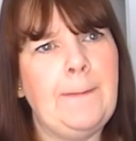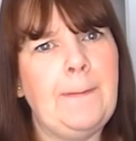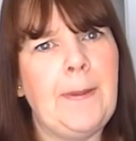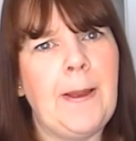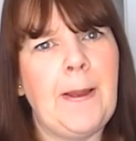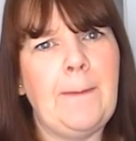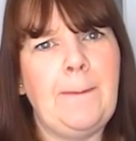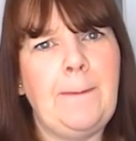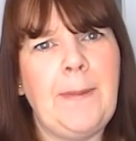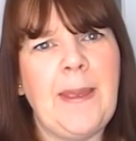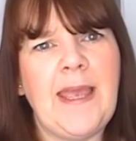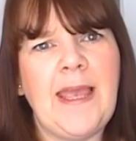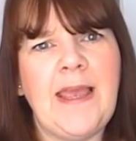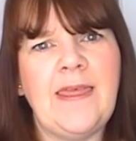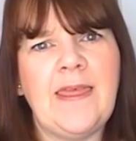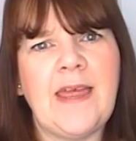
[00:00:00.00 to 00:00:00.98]
but
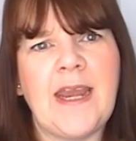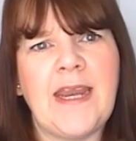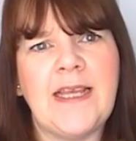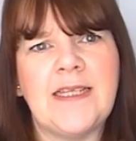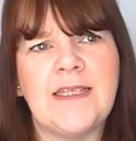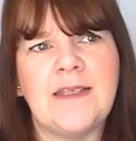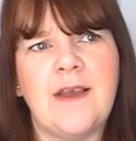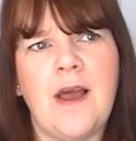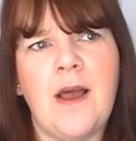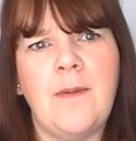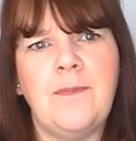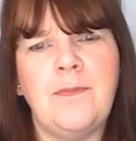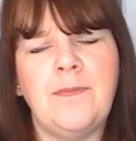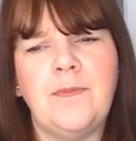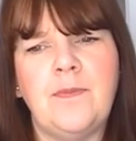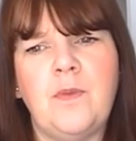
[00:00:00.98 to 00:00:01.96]
B, that it's
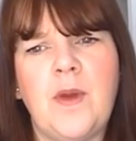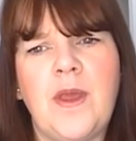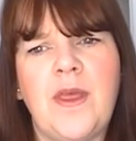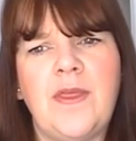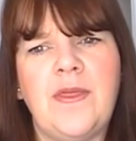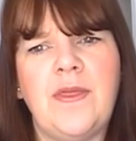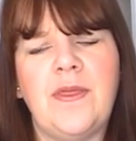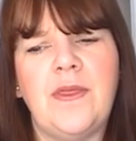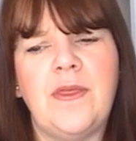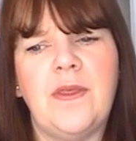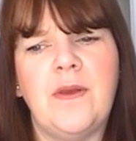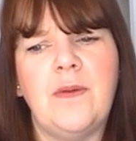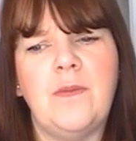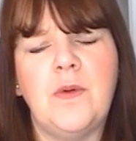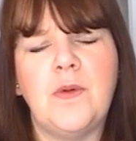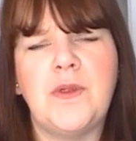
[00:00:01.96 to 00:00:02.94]
come with
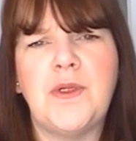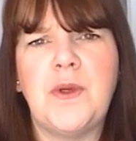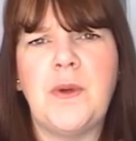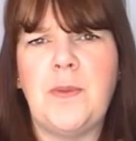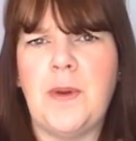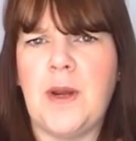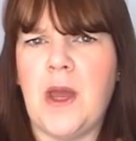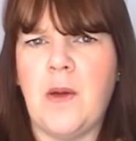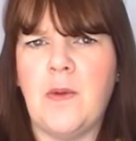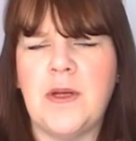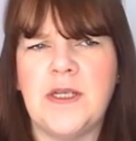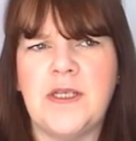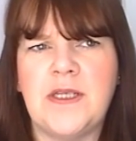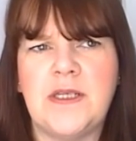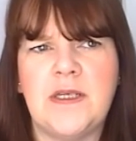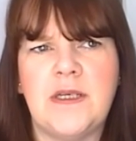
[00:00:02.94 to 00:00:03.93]
more suitable
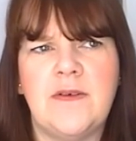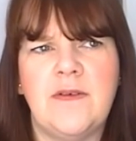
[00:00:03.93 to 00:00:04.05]
hours